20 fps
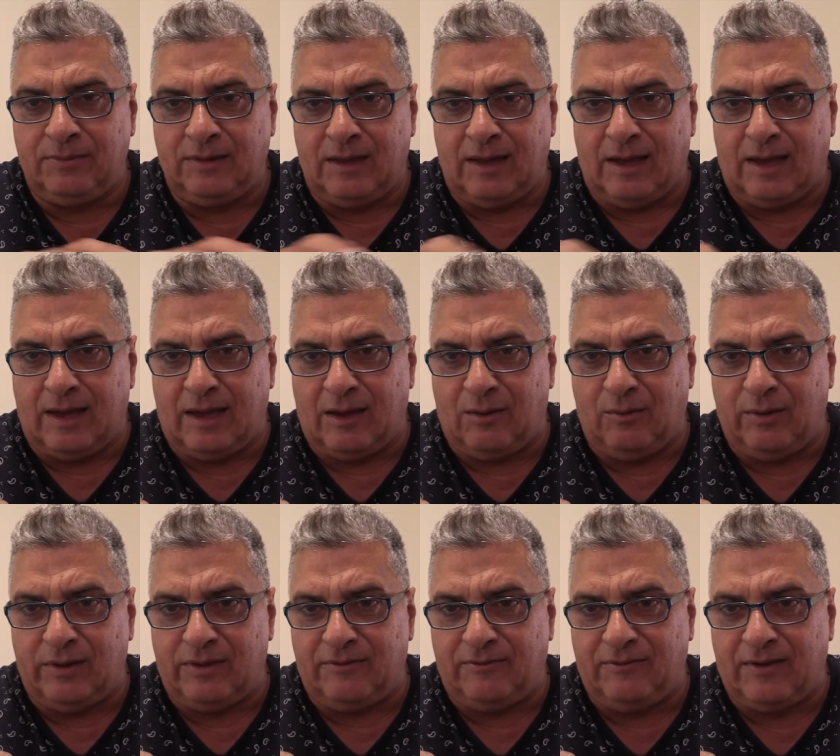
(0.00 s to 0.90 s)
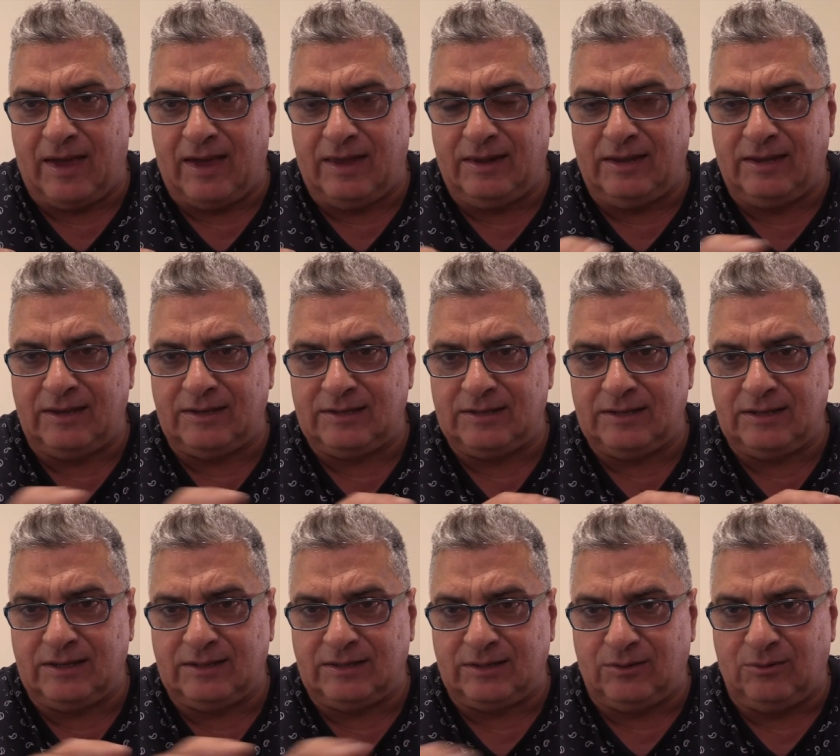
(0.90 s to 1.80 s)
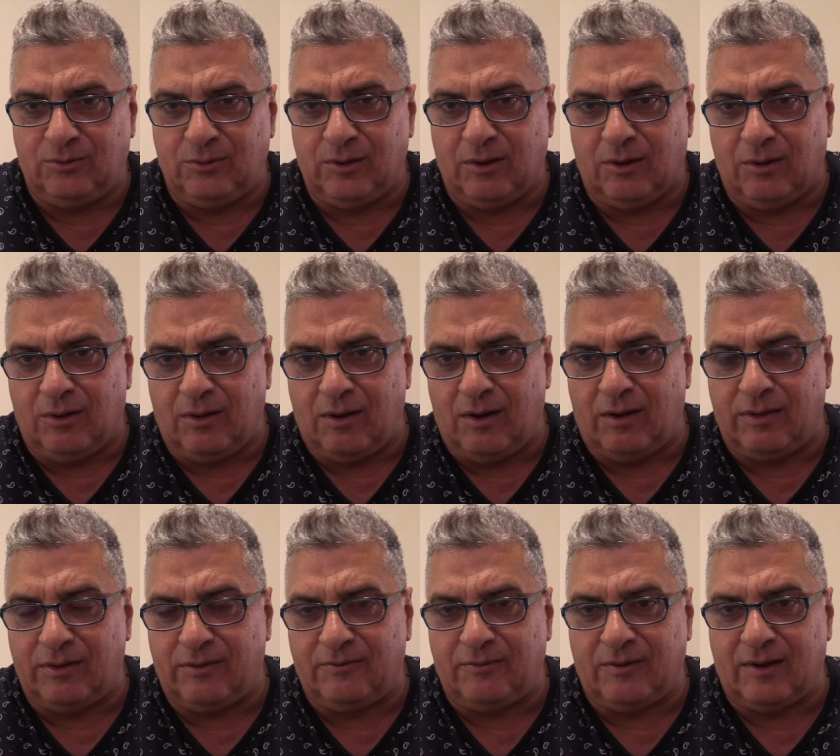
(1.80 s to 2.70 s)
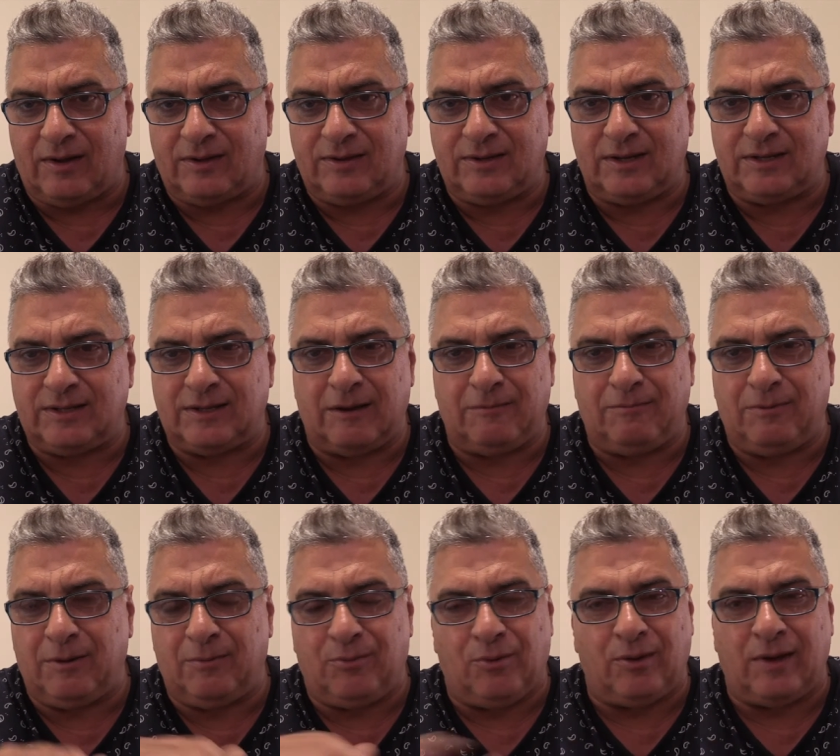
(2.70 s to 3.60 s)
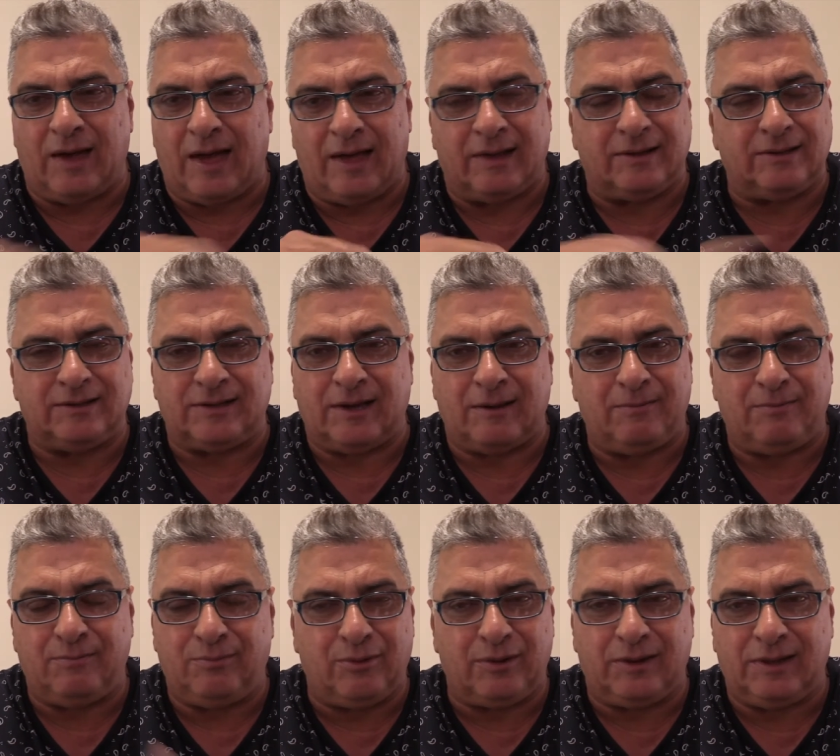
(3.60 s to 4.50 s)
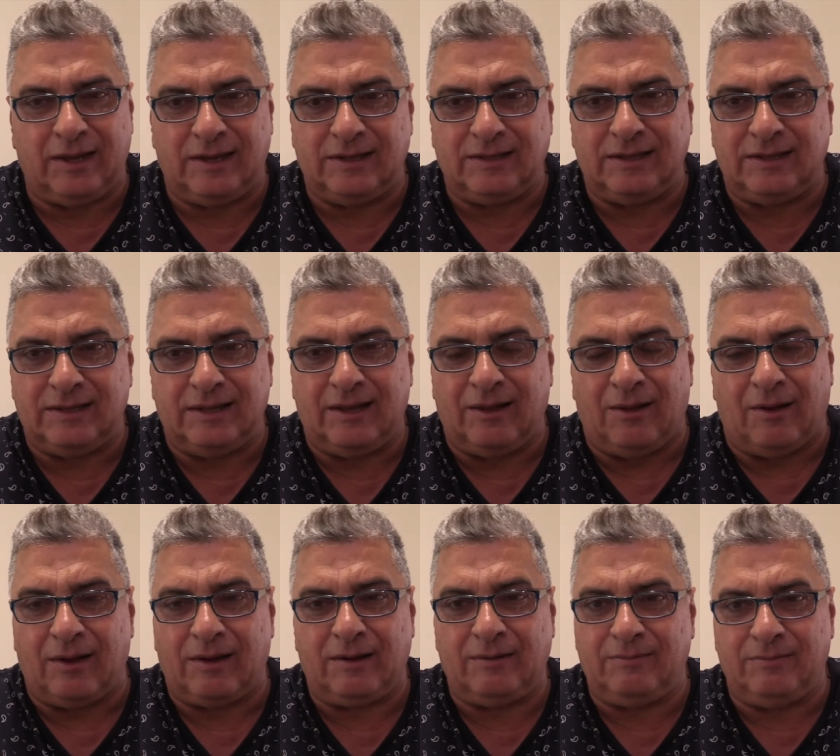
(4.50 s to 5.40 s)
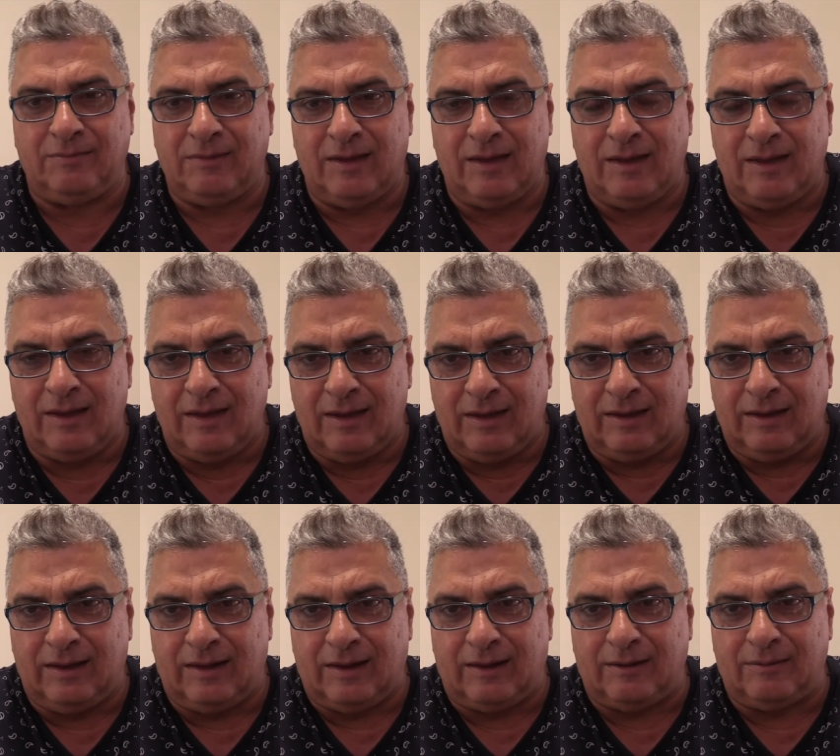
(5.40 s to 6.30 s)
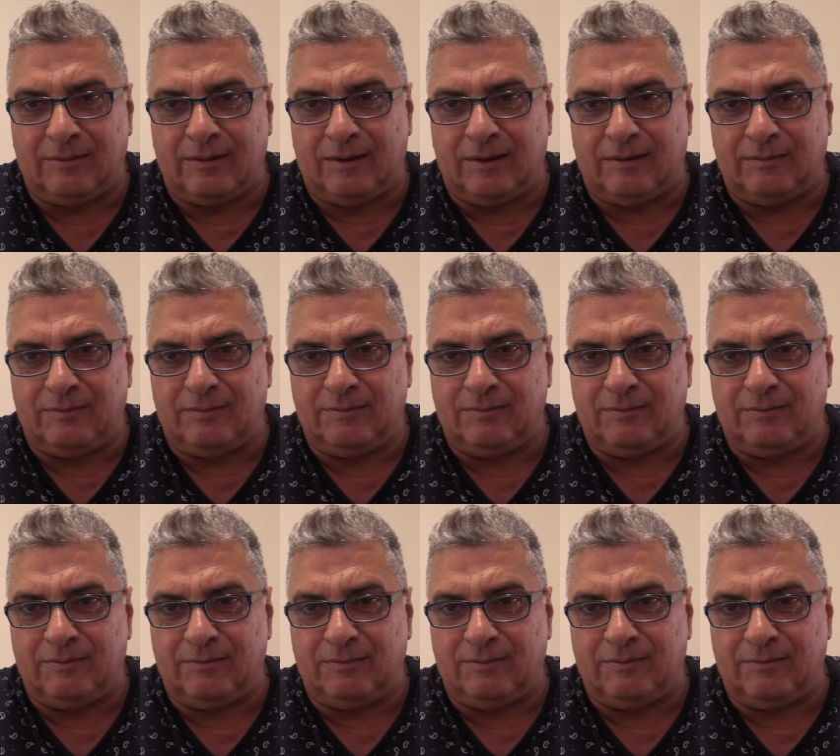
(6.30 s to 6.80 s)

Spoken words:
where the fan is a grill on the front, just so people can't put things in there like, you know,